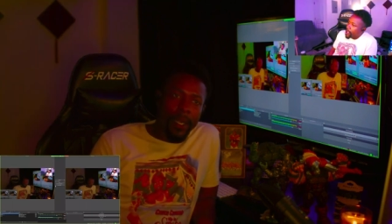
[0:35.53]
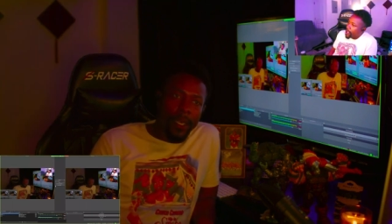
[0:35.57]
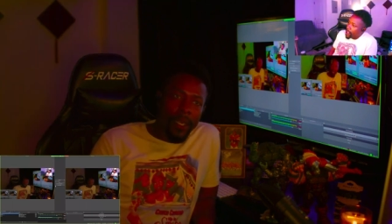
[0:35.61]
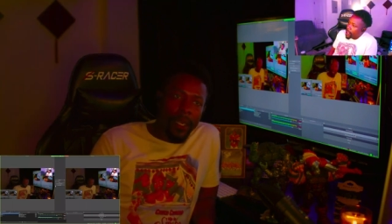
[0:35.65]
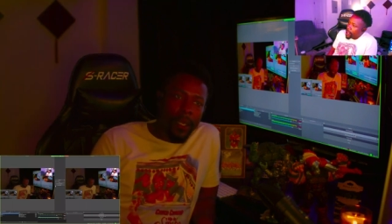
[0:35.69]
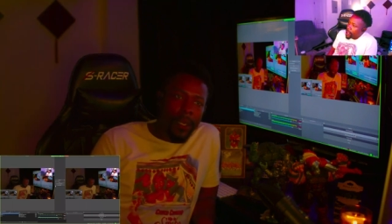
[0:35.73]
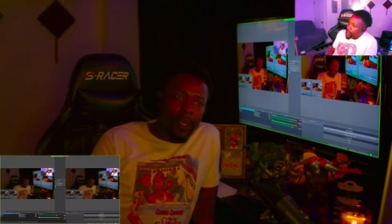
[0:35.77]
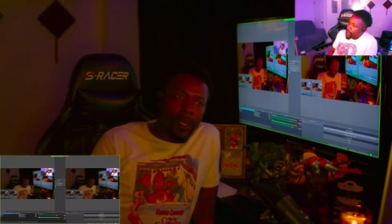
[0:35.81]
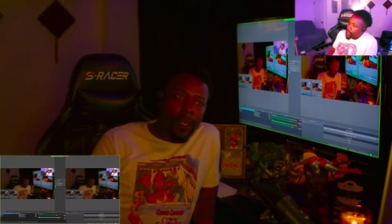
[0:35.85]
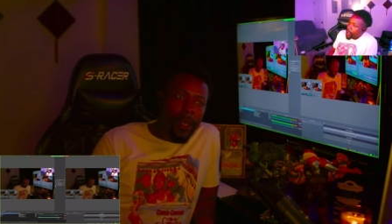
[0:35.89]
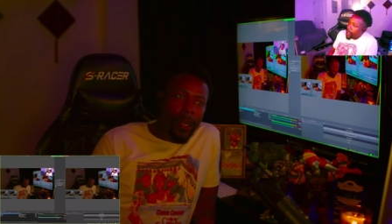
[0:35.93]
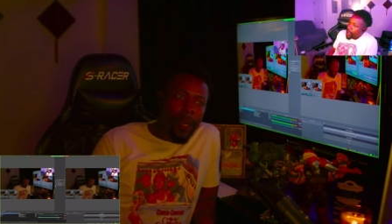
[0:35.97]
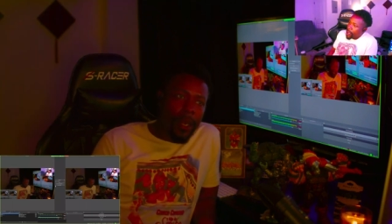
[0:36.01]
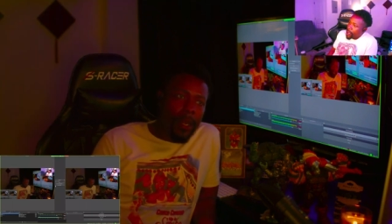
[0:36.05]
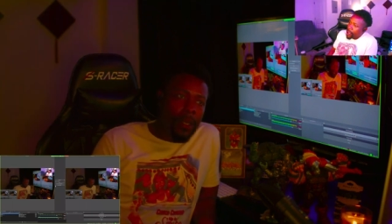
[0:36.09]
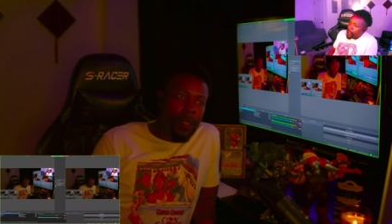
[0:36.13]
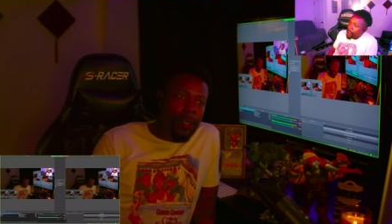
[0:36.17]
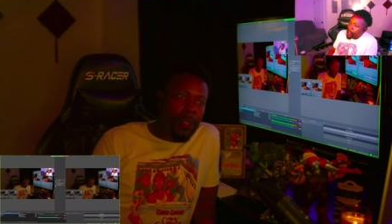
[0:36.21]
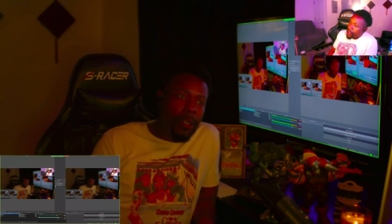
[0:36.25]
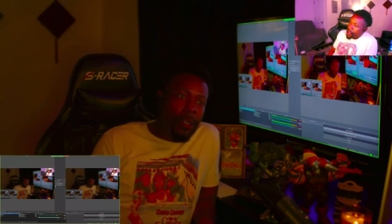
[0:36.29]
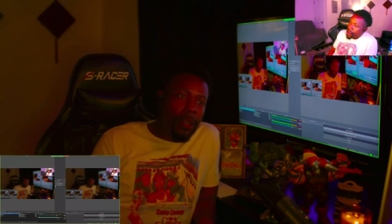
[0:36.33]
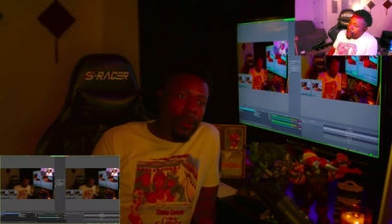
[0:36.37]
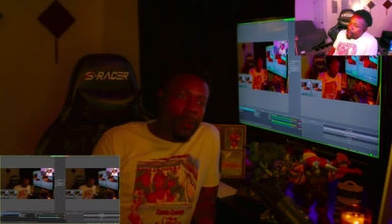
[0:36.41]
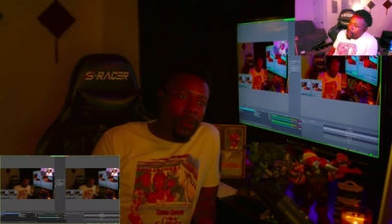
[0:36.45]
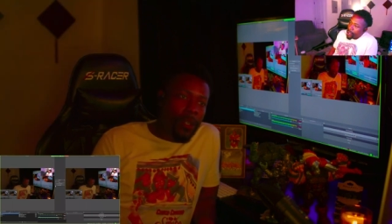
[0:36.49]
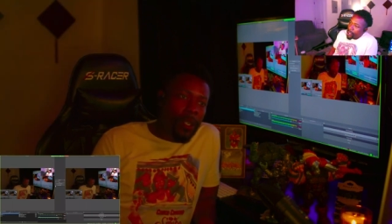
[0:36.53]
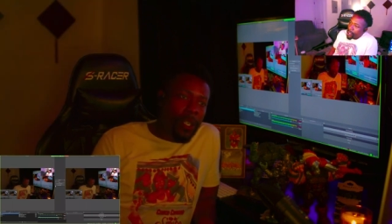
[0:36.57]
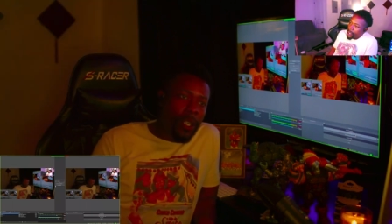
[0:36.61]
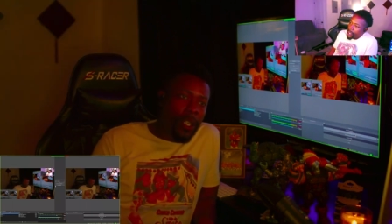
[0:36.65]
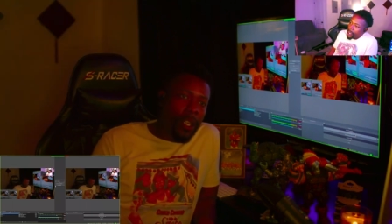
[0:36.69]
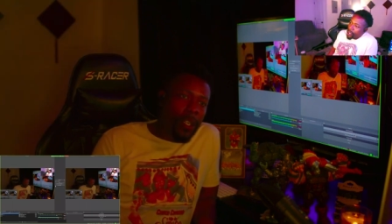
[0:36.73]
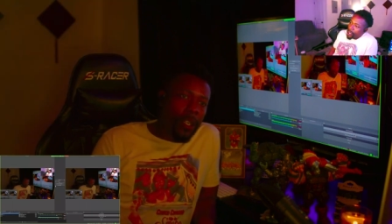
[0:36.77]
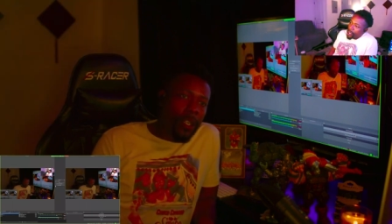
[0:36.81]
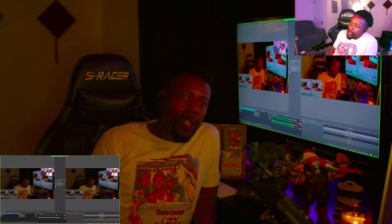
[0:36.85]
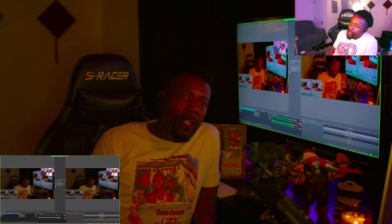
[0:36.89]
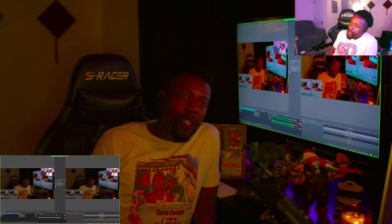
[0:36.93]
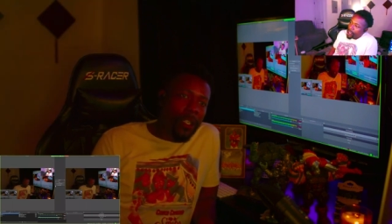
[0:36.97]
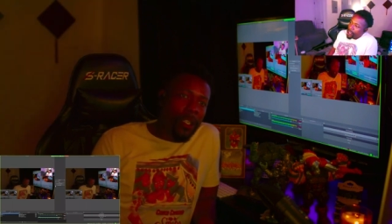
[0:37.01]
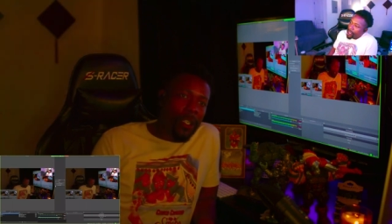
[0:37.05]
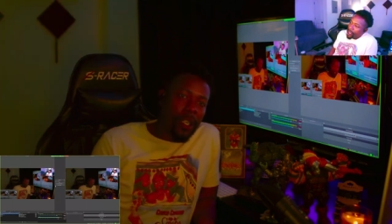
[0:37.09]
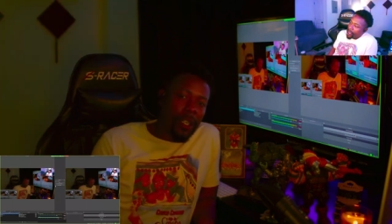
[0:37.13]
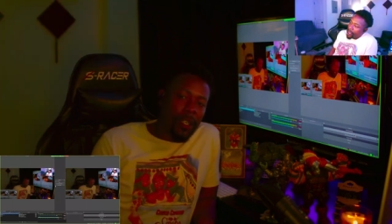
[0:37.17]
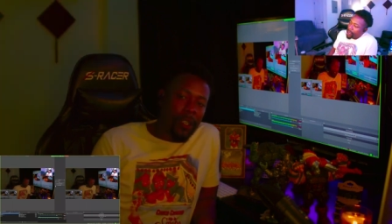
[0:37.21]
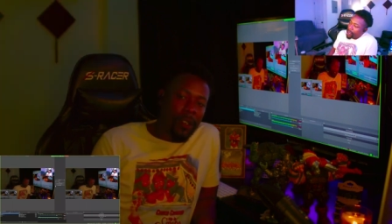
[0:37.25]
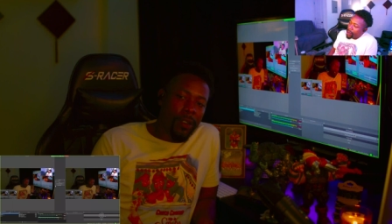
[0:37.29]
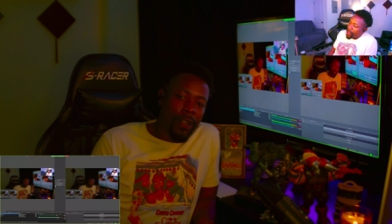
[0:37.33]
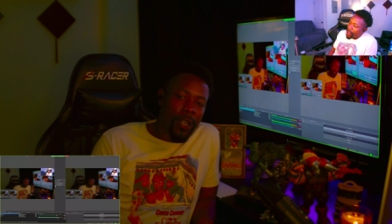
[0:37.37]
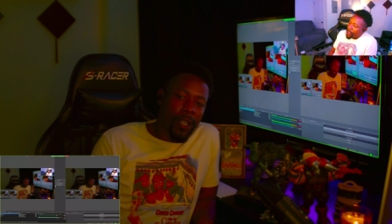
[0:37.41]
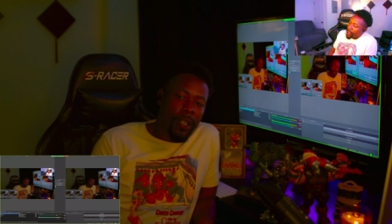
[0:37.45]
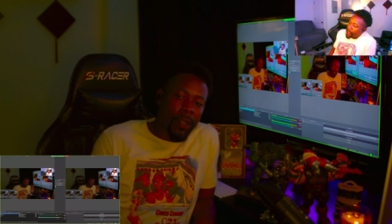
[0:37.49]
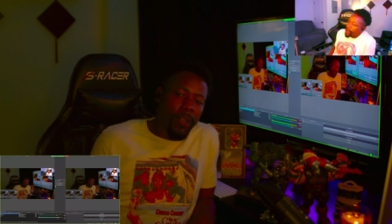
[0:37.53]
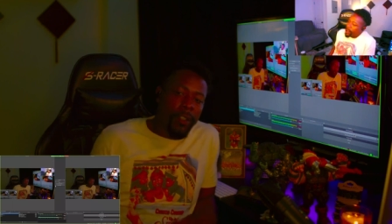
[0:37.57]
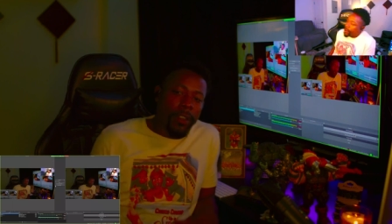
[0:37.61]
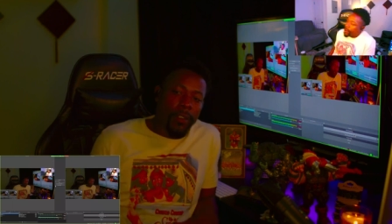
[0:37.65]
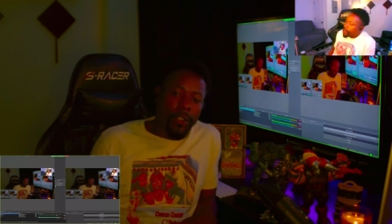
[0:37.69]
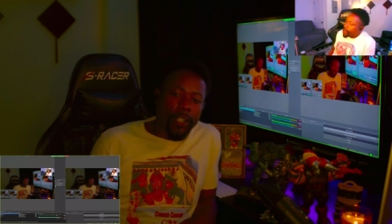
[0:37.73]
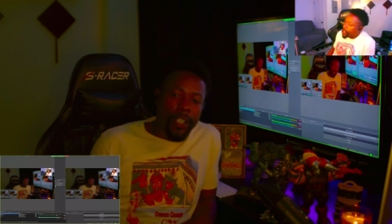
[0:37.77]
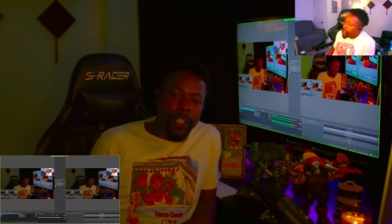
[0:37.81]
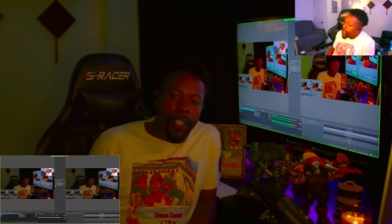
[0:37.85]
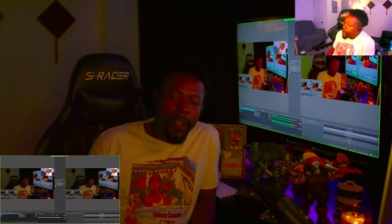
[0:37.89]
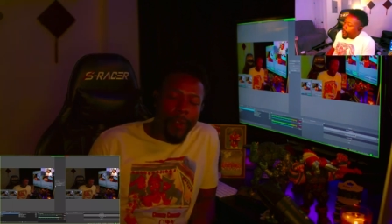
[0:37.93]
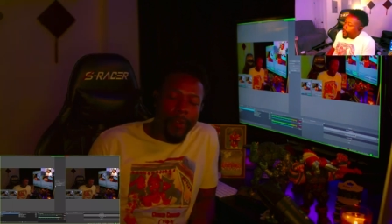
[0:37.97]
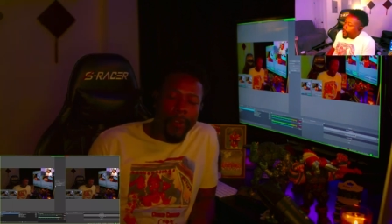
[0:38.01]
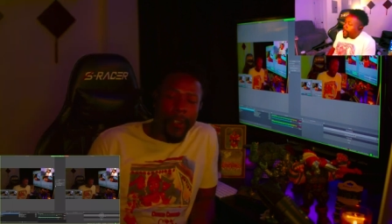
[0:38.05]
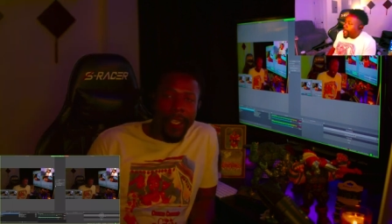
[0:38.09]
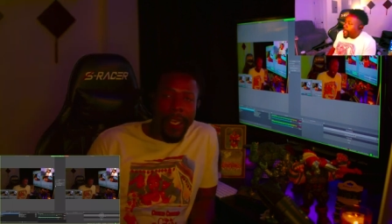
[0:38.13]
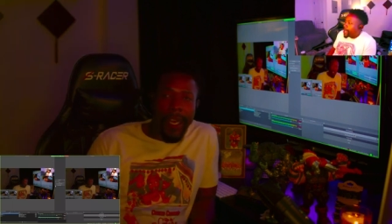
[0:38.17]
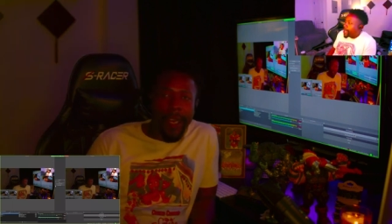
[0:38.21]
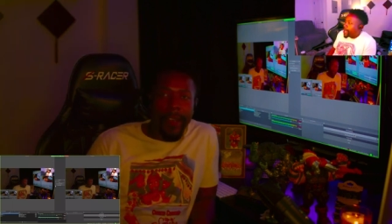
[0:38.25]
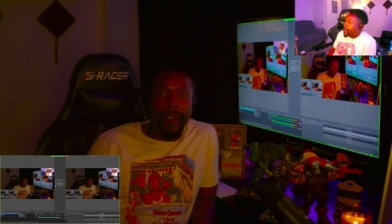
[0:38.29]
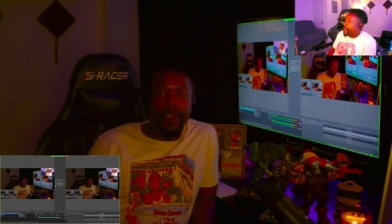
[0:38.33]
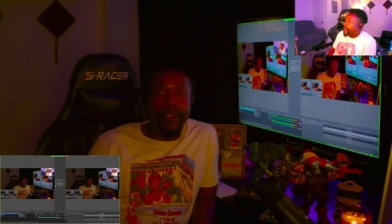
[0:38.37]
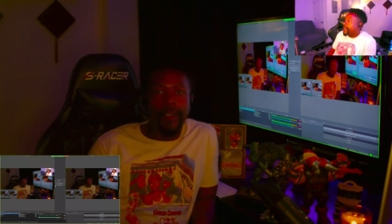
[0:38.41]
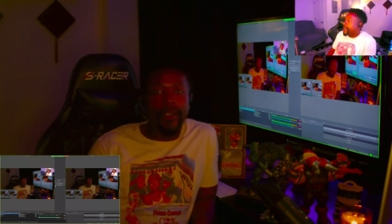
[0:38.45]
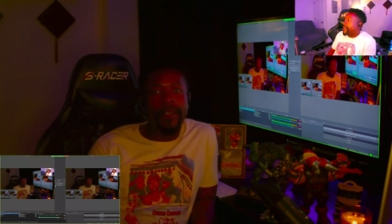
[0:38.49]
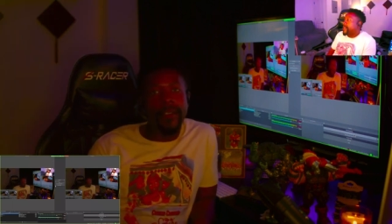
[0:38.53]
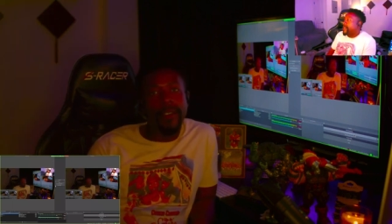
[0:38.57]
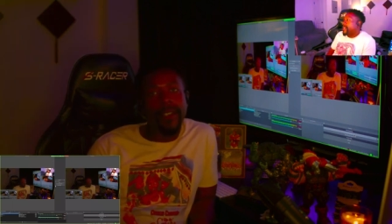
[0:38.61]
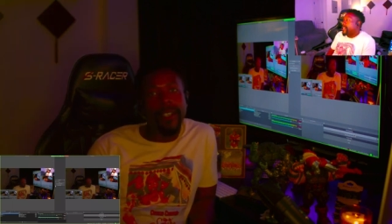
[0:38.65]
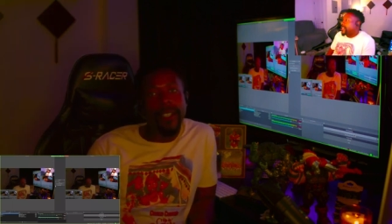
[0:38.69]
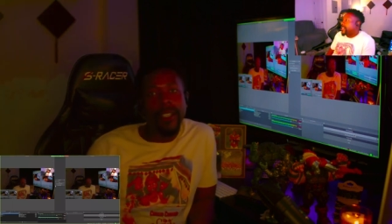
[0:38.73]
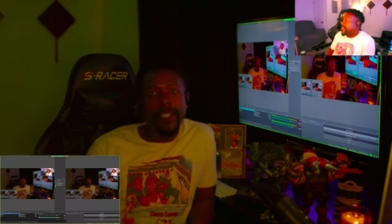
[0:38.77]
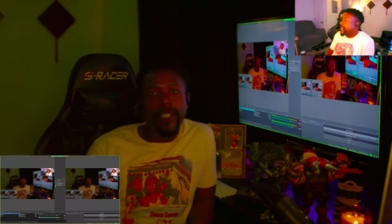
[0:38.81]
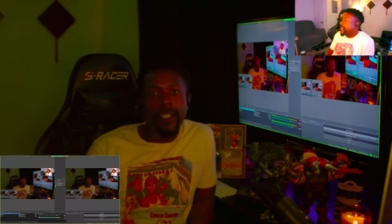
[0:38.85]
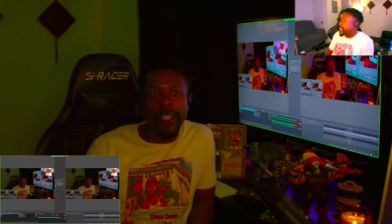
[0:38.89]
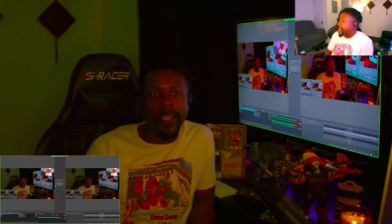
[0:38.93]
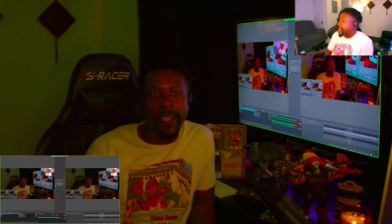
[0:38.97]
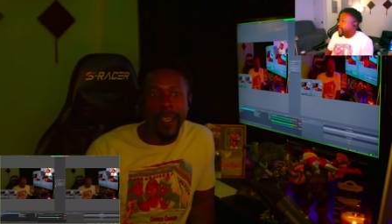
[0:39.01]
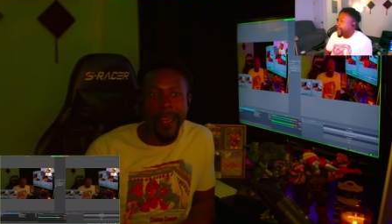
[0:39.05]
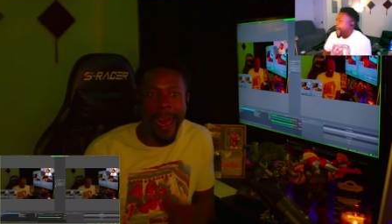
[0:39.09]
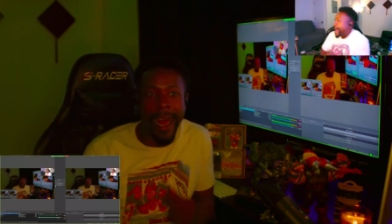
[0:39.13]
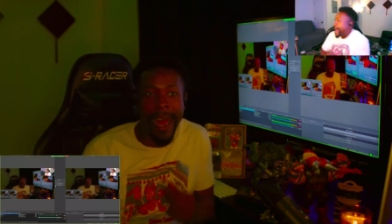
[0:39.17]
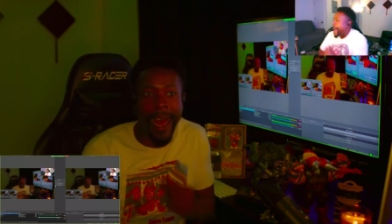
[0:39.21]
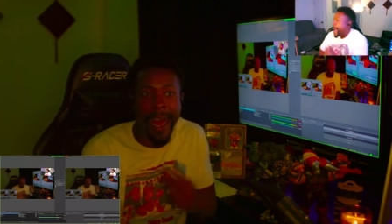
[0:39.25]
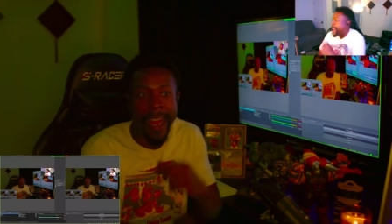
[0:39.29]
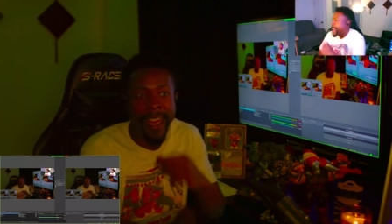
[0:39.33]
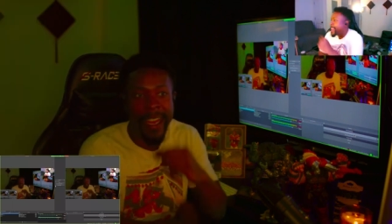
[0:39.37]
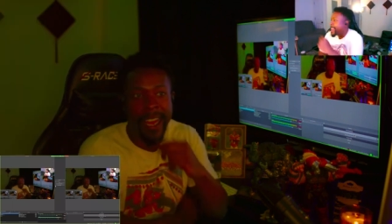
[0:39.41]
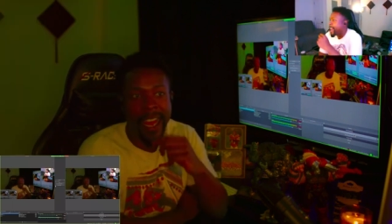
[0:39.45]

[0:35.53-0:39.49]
You start doing silly shit and you get the little shivers out of nowhere and shit. I had